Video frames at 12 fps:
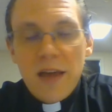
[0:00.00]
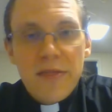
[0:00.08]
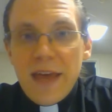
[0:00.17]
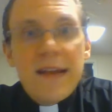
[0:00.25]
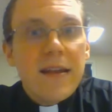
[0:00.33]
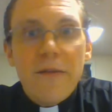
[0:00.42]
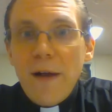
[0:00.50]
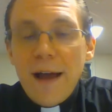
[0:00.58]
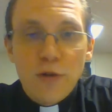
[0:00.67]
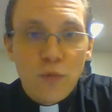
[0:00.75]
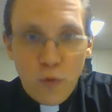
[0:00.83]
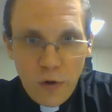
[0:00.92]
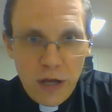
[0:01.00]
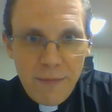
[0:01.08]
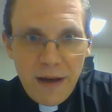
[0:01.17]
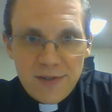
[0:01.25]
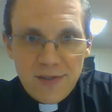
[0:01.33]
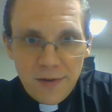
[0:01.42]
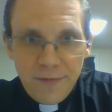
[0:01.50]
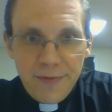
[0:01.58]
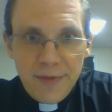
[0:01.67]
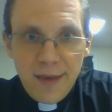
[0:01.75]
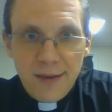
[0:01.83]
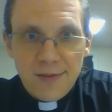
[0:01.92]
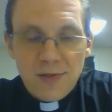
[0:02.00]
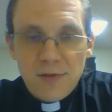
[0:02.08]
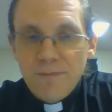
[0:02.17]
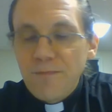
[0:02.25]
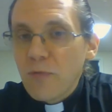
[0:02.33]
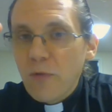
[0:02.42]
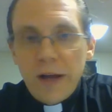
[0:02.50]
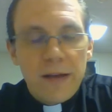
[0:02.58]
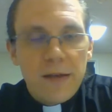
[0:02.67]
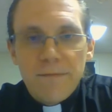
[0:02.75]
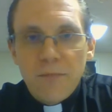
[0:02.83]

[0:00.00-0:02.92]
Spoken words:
they never had to worry about certain things, right?